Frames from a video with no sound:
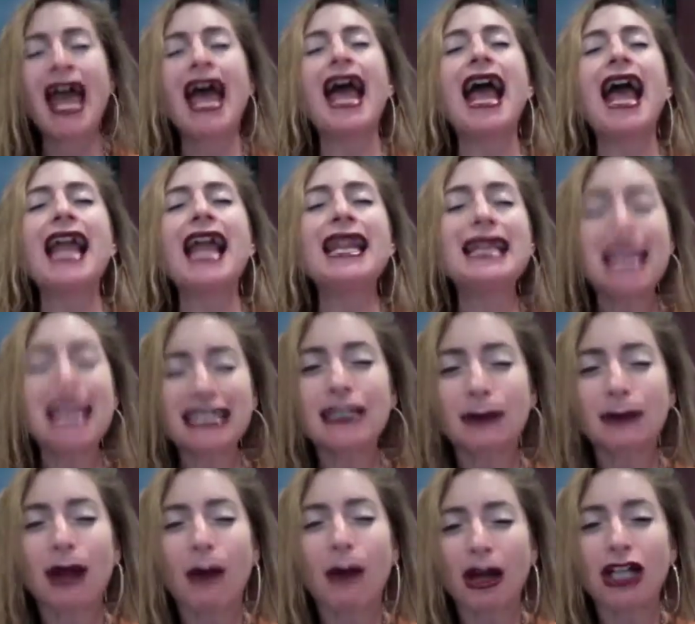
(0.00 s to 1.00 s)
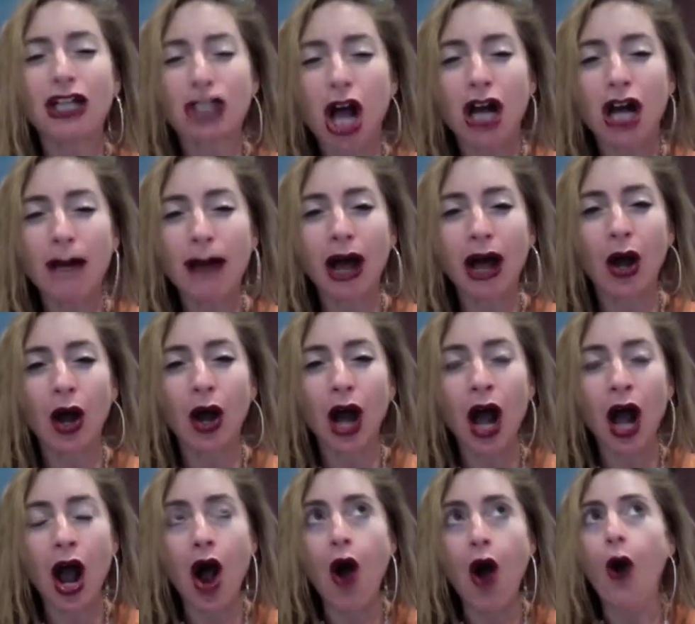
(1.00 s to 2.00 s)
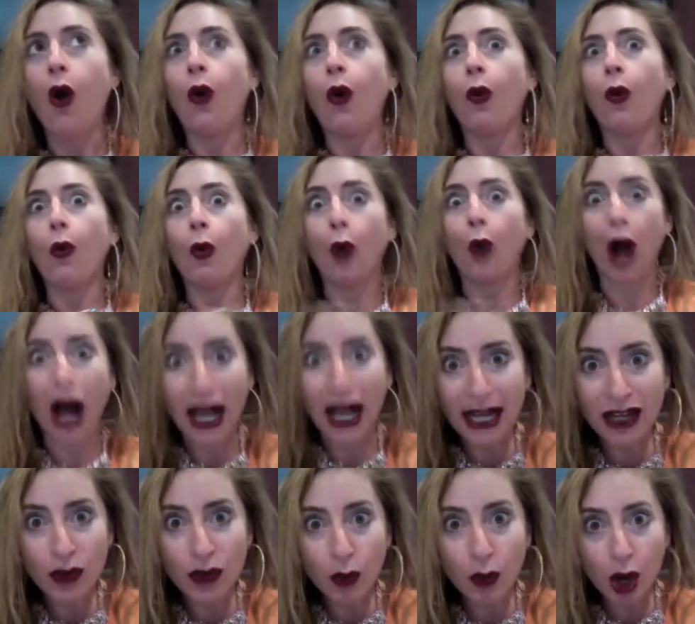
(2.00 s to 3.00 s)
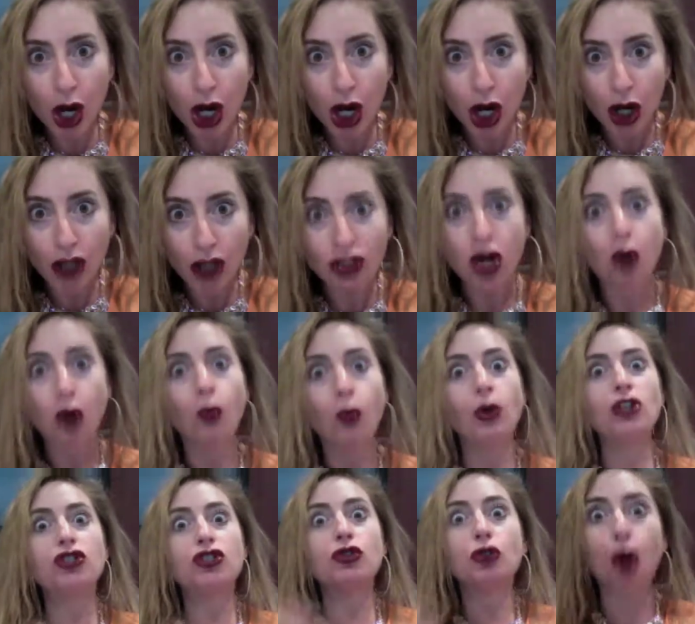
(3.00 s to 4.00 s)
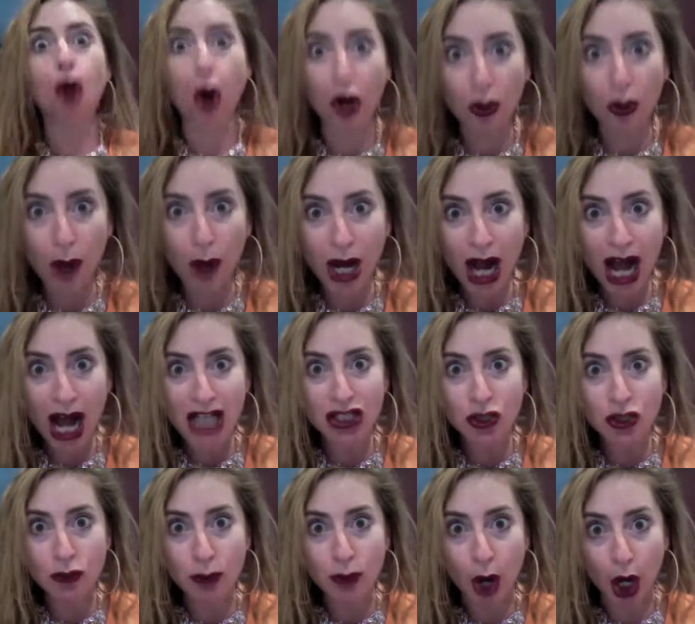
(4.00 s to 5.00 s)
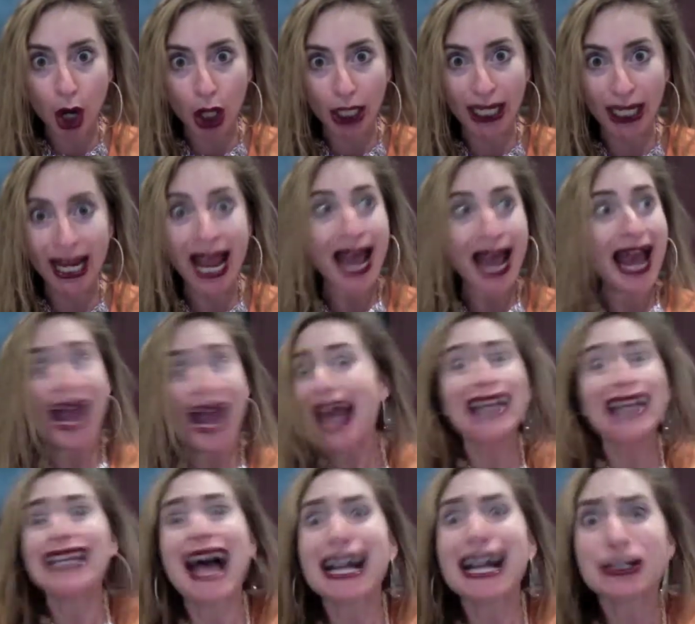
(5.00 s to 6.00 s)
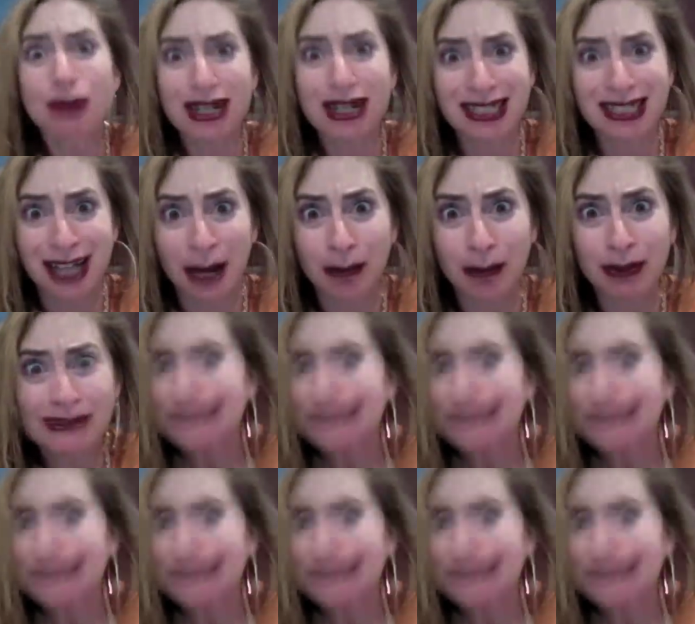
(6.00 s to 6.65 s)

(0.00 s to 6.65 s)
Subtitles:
And this is what I want to talk about. Why in the world would you go to a costume party and not dress up?